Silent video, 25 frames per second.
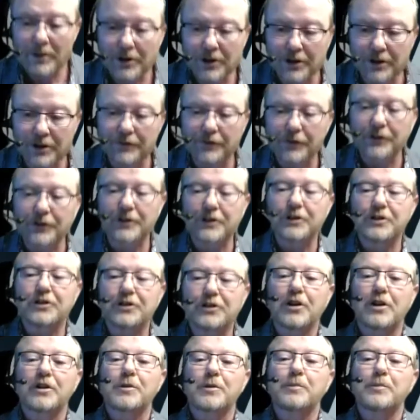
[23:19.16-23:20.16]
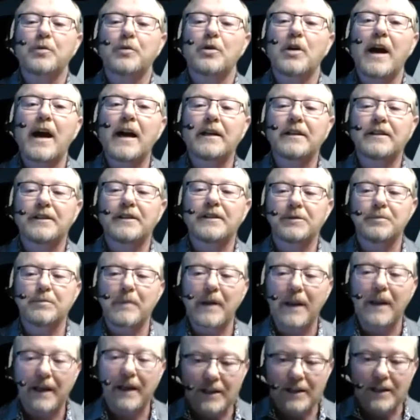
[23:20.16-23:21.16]
you, if you just start to practice
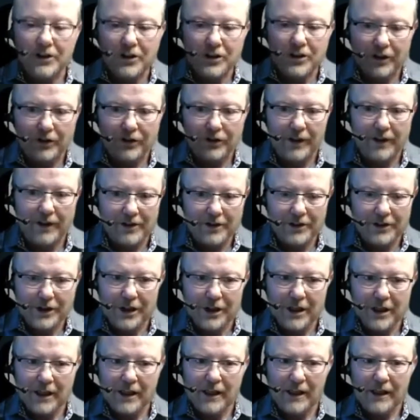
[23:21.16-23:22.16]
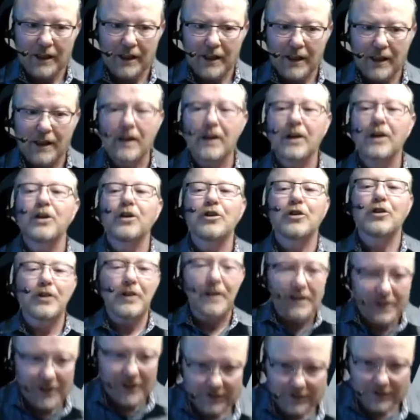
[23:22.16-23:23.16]
managing your energy, you're going to
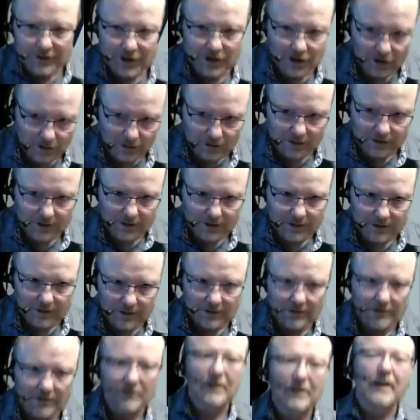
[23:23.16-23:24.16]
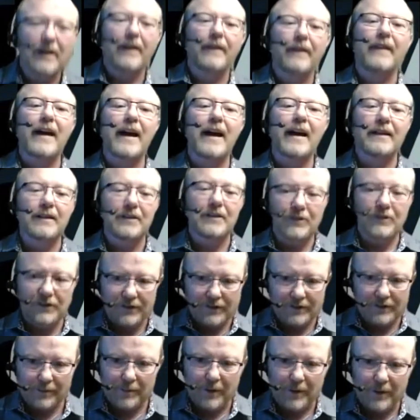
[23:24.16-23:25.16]
see results. And that's
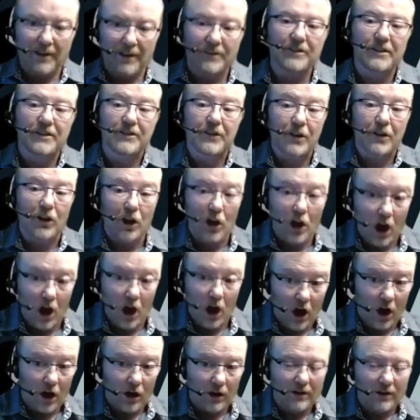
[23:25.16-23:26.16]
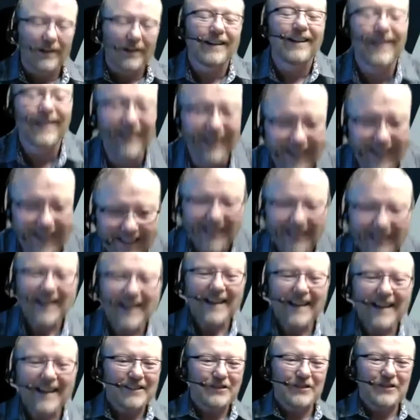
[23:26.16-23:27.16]
because it's the law.
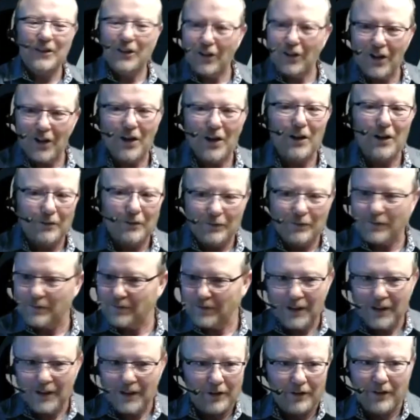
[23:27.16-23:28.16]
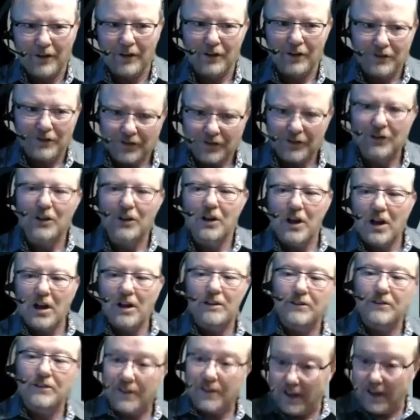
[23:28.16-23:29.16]
It's the law of, there are certain
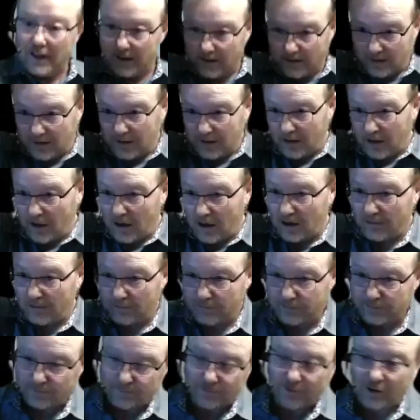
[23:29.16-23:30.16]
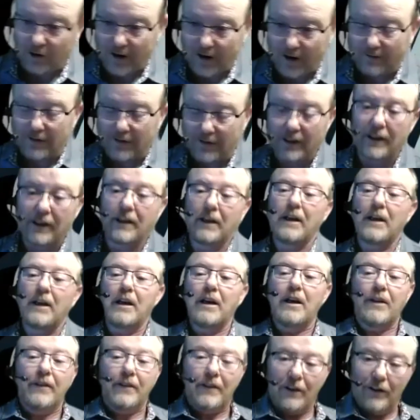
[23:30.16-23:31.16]
laws like the law of gravity,
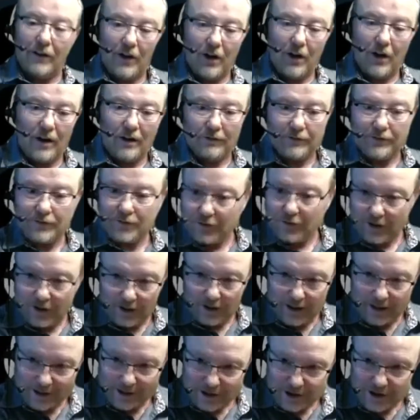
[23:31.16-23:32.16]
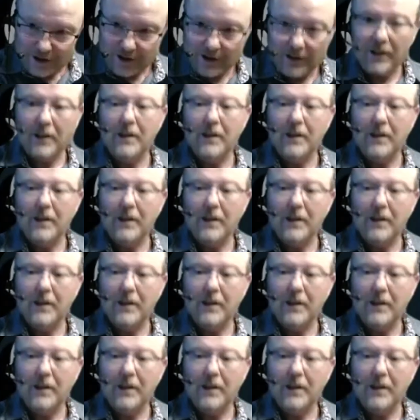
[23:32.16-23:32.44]
the law of circulation,